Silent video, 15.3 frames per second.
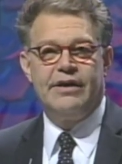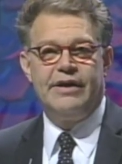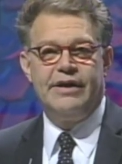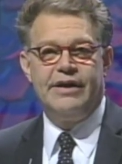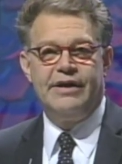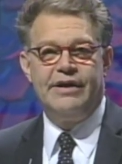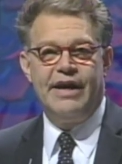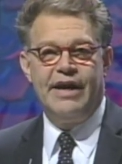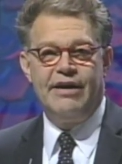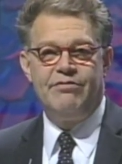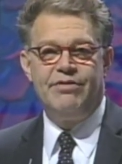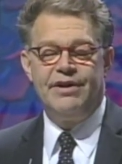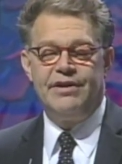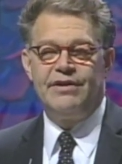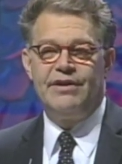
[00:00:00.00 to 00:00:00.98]
In
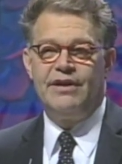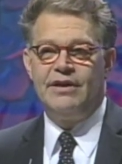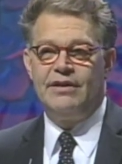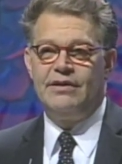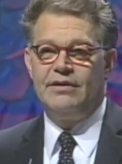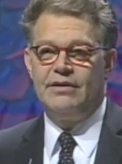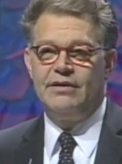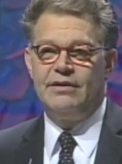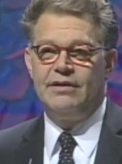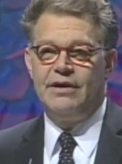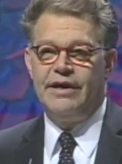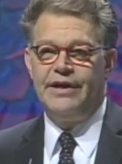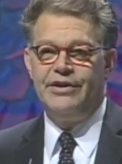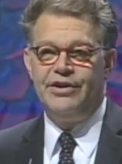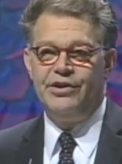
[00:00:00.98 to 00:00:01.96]
everything
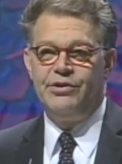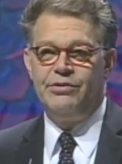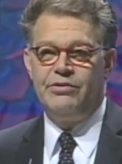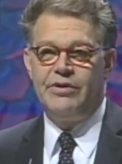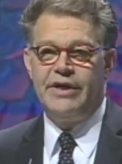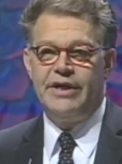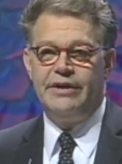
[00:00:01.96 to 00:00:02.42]
that I do,